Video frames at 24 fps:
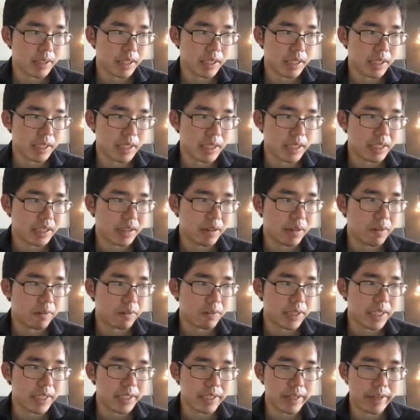in
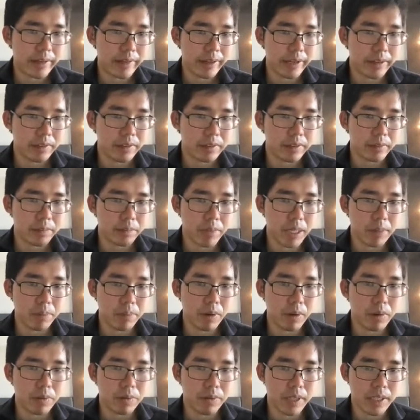offline RL,
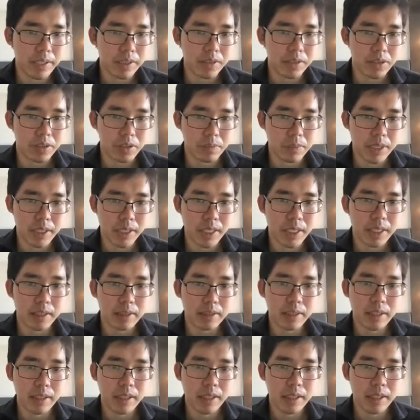people often assume
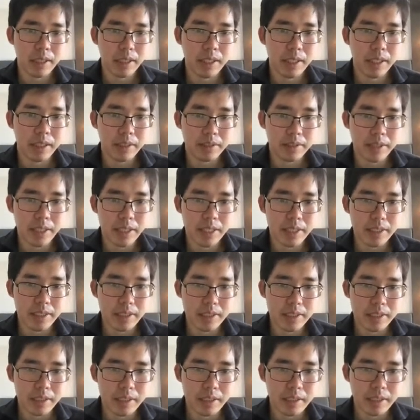that
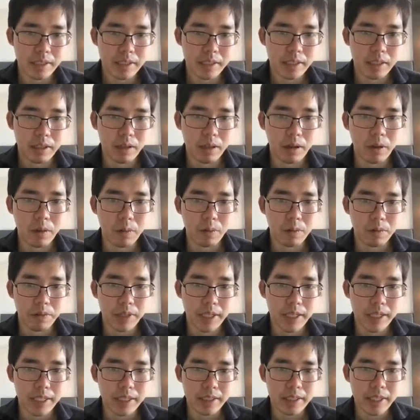this
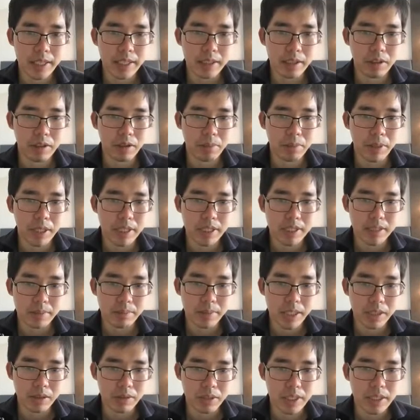offline data covalence
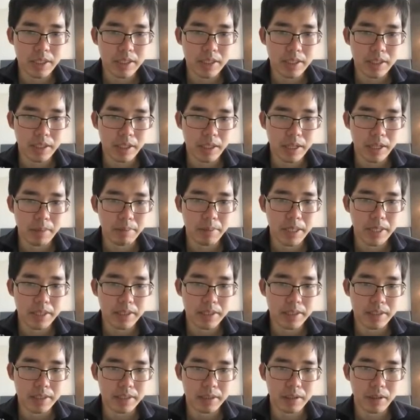metrics, I mean
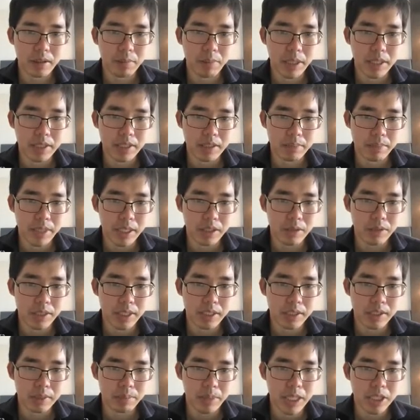the covalence
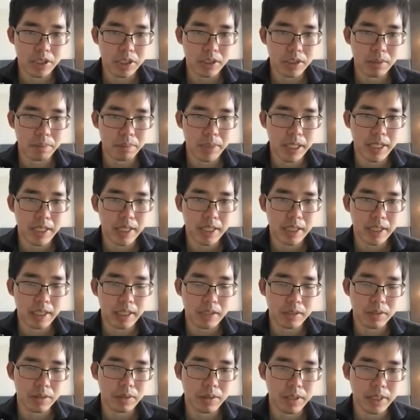metrics measured by,
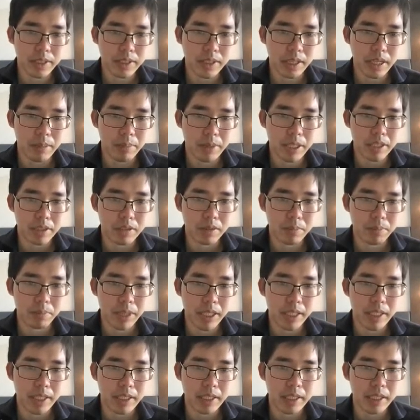the average
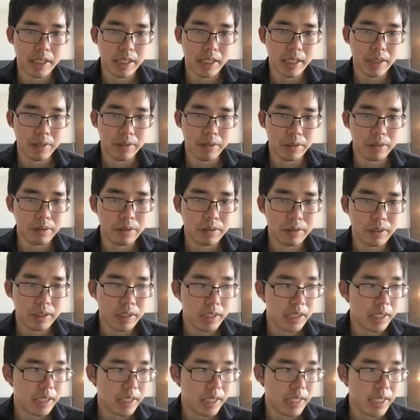by rho
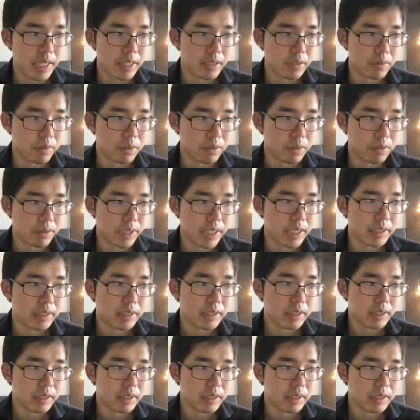is full rank,